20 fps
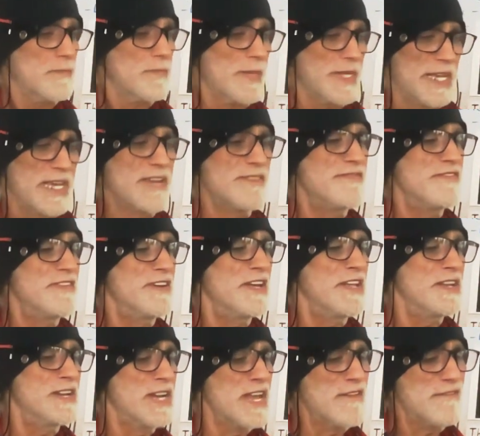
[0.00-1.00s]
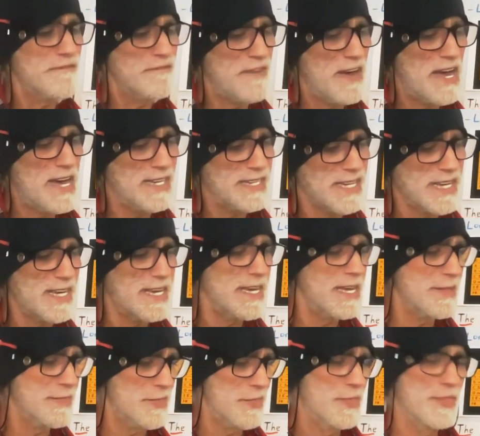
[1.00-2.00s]
Even if I
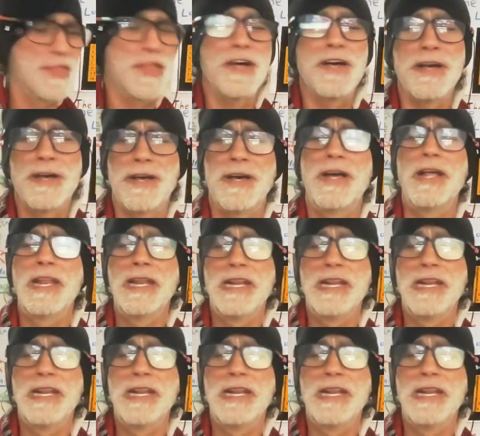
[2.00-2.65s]
get the